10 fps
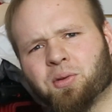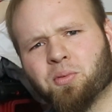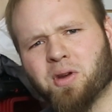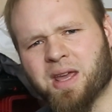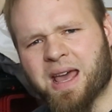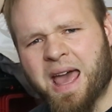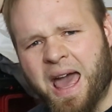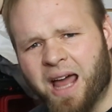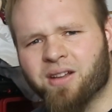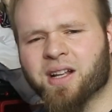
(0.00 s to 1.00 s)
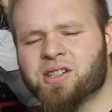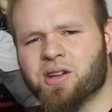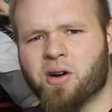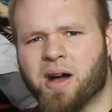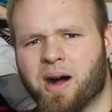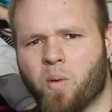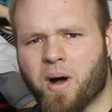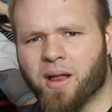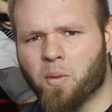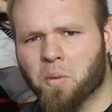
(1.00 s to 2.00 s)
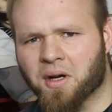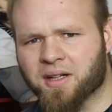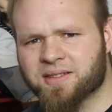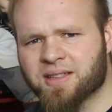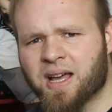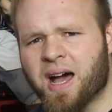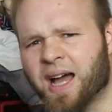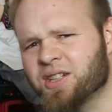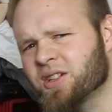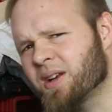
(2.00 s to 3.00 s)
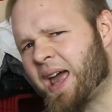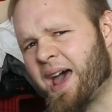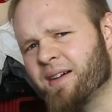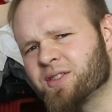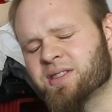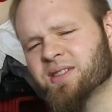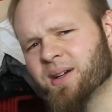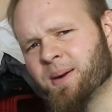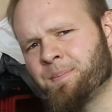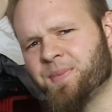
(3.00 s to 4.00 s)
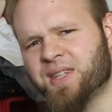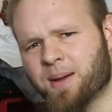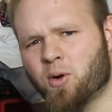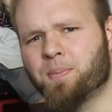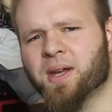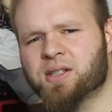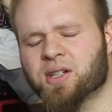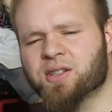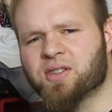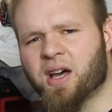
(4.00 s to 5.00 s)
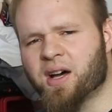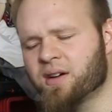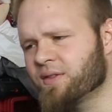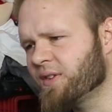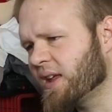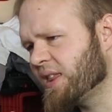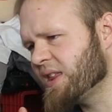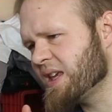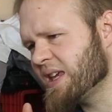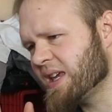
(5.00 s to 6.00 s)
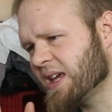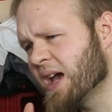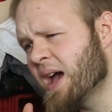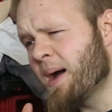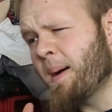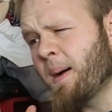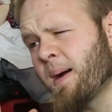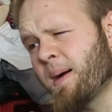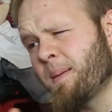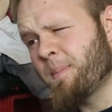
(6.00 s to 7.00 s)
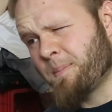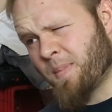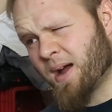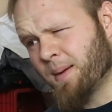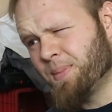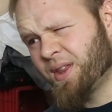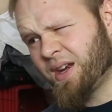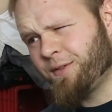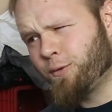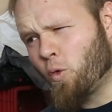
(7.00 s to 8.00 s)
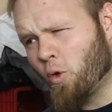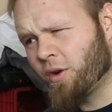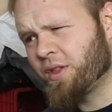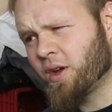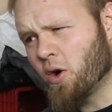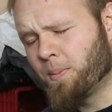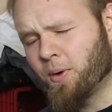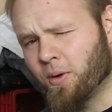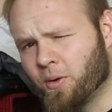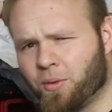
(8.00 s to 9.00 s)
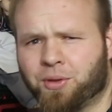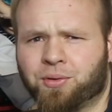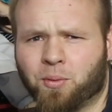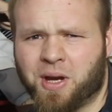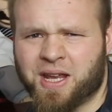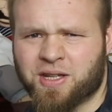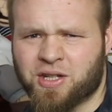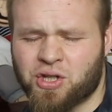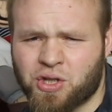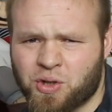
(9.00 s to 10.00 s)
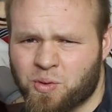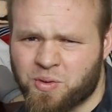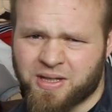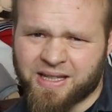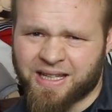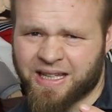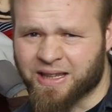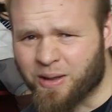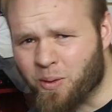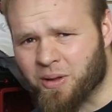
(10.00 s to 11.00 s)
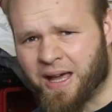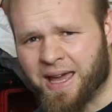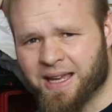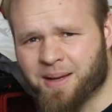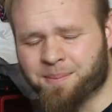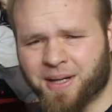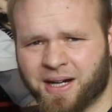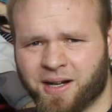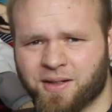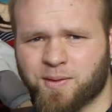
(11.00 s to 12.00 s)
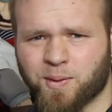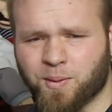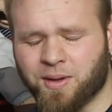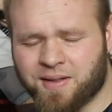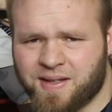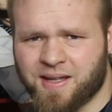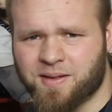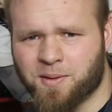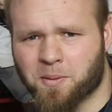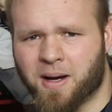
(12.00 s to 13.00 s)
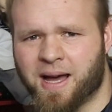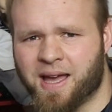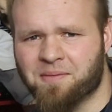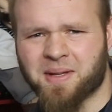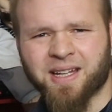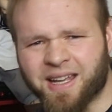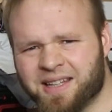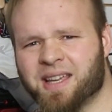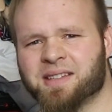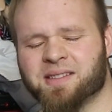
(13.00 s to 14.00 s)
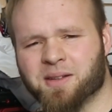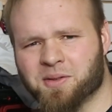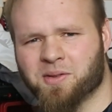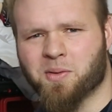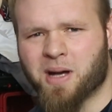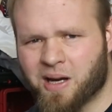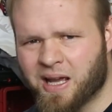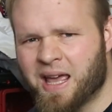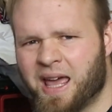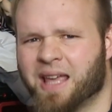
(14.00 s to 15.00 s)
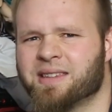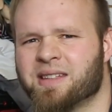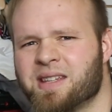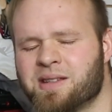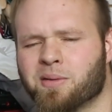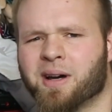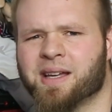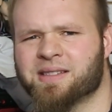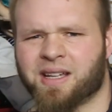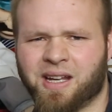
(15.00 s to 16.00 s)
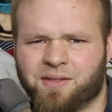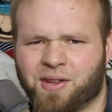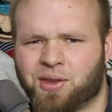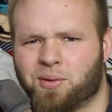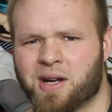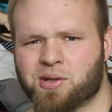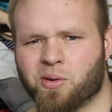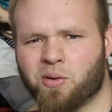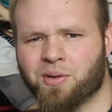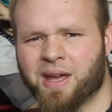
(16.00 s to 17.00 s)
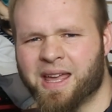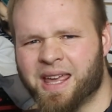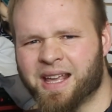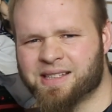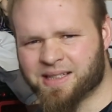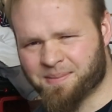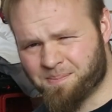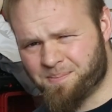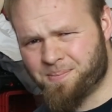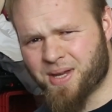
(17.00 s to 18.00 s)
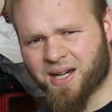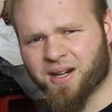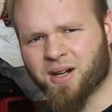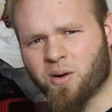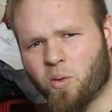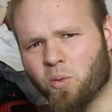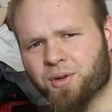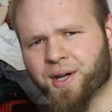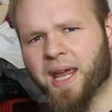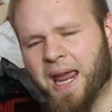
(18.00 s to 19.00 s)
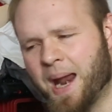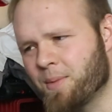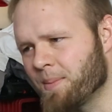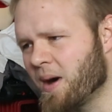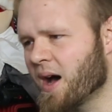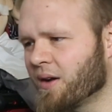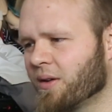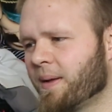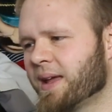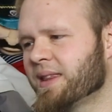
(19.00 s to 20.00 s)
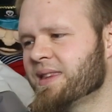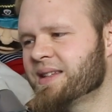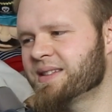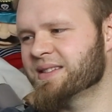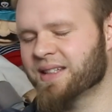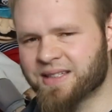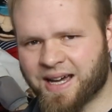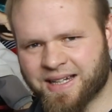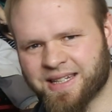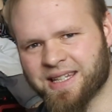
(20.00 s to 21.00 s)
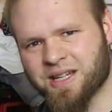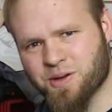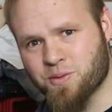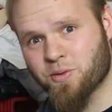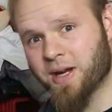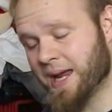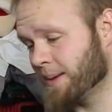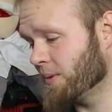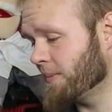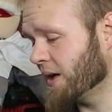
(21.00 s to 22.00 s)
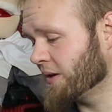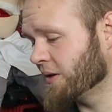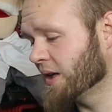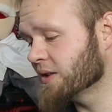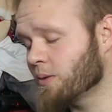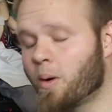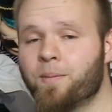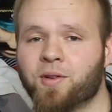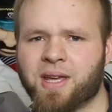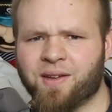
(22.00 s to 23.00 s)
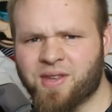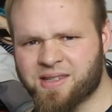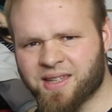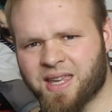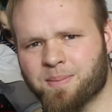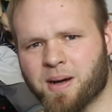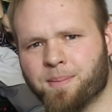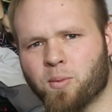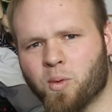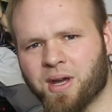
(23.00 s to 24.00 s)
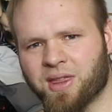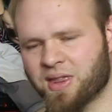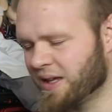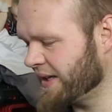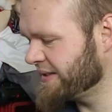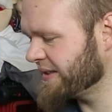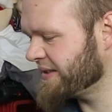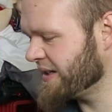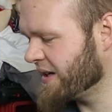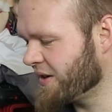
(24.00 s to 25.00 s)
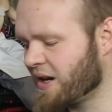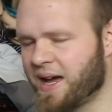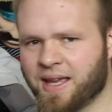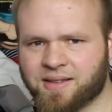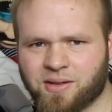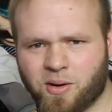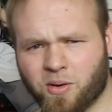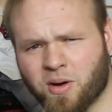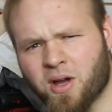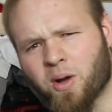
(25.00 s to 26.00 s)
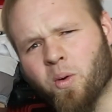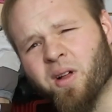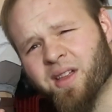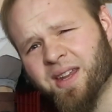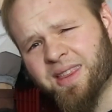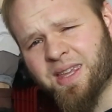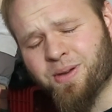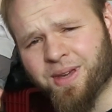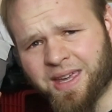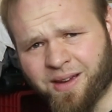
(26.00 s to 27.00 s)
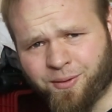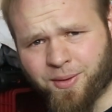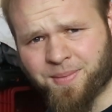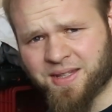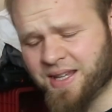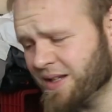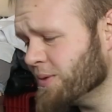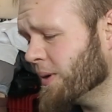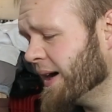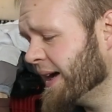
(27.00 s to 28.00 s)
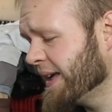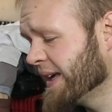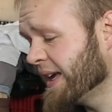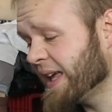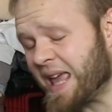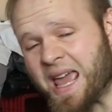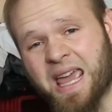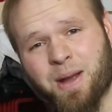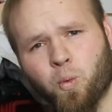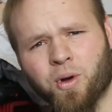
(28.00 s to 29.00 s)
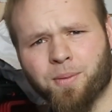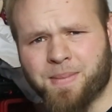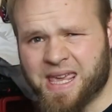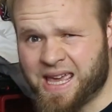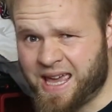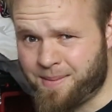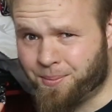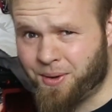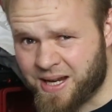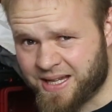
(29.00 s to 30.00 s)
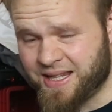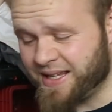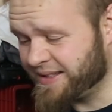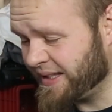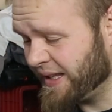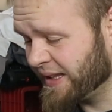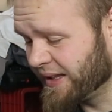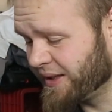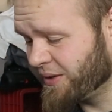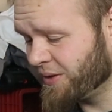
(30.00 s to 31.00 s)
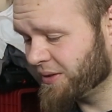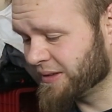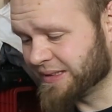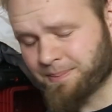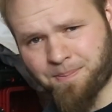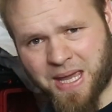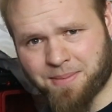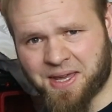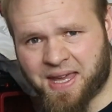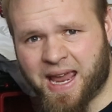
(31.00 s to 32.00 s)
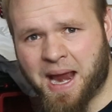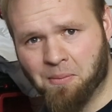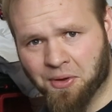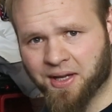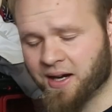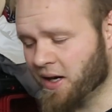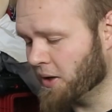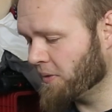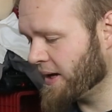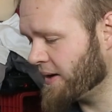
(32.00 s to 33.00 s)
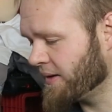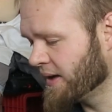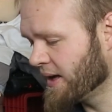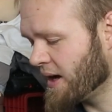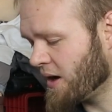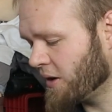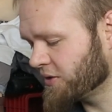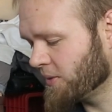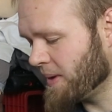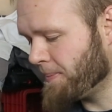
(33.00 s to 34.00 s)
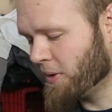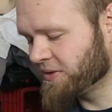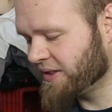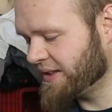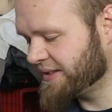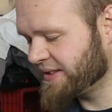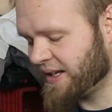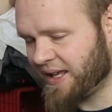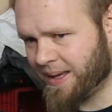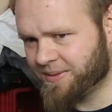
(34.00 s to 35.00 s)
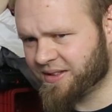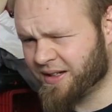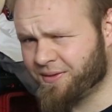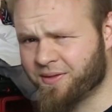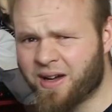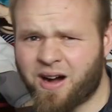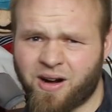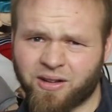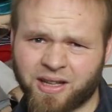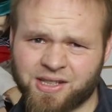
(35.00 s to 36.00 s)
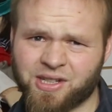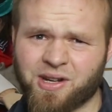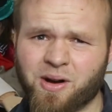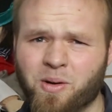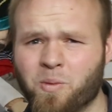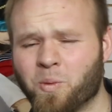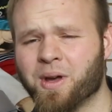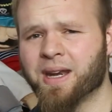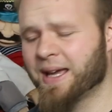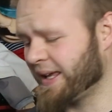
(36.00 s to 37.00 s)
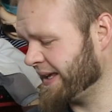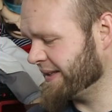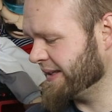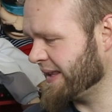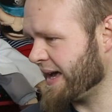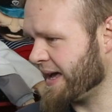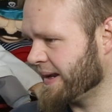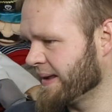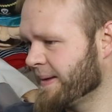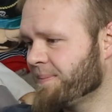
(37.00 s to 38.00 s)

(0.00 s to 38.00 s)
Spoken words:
3, and I'll let you know how well it works. I should have some demo pictures of the ability for the GoPro 3 to shoot in low light compared to the T2i. I've been kind of testing those two out, as the T2i is kind of a threshold. It's a bigger, older camera model, and this is a tiny new camera model. So hopefully if this can keep up with the 1600 ISO quality that you get from the T2i, it will be a pretty decent little baby camera to carry around. I'll also be posting the Steadicam stuff. I'll let you know when I get to that.